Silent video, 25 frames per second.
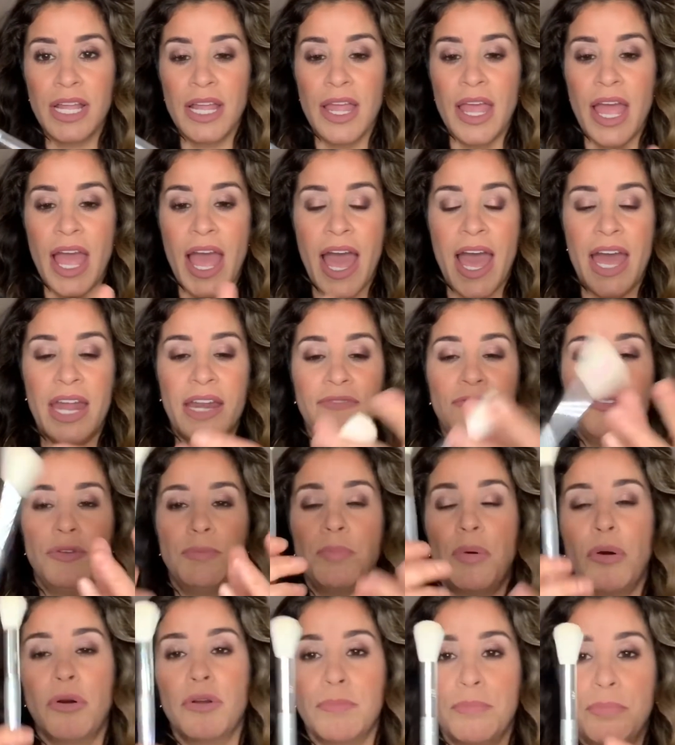And if you
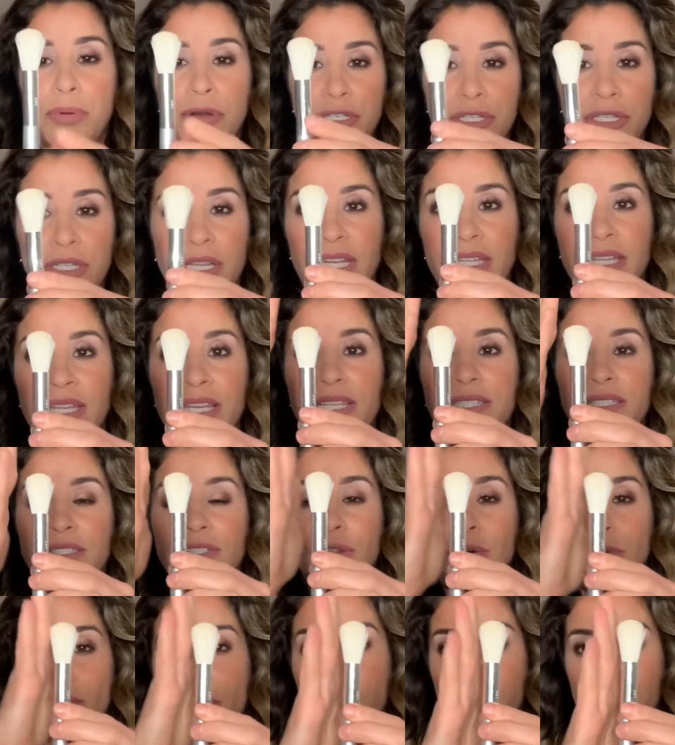push it like this, the
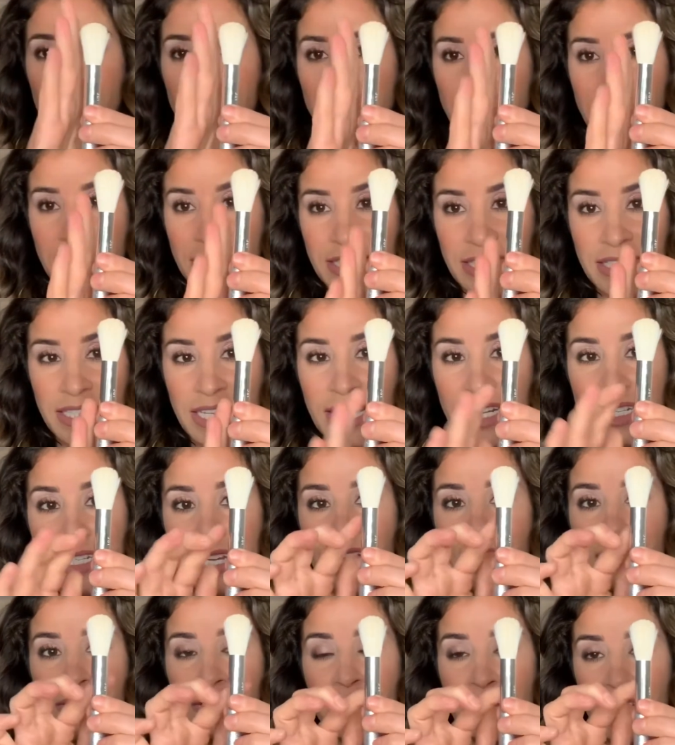water is going to sink
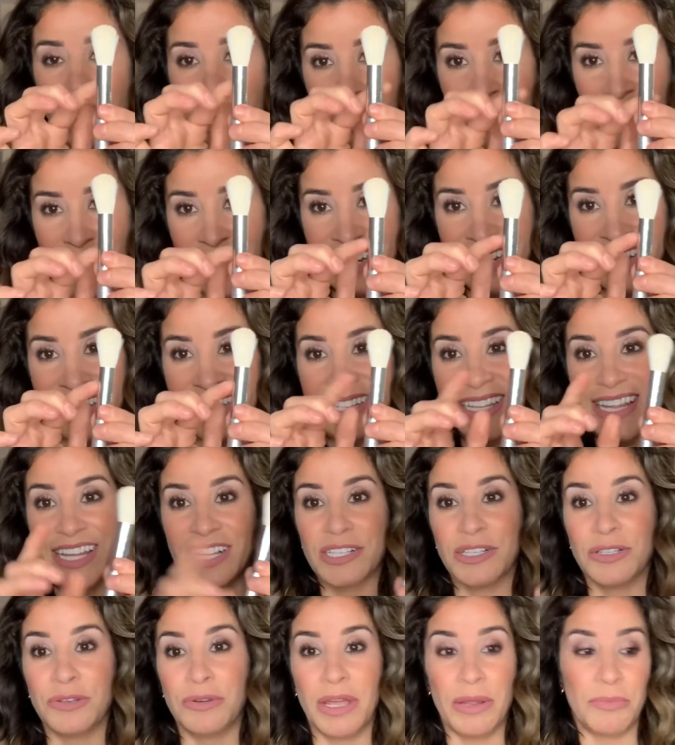down again into that
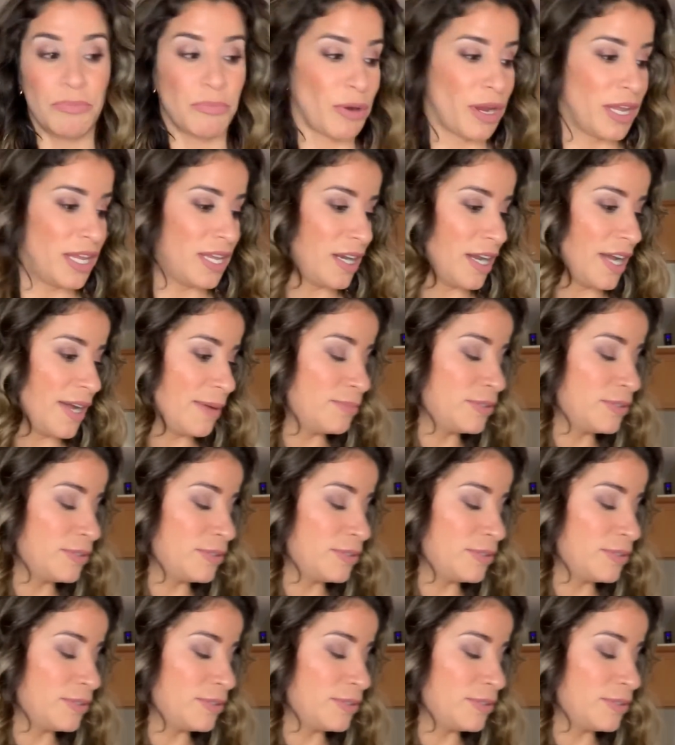glue and break it up.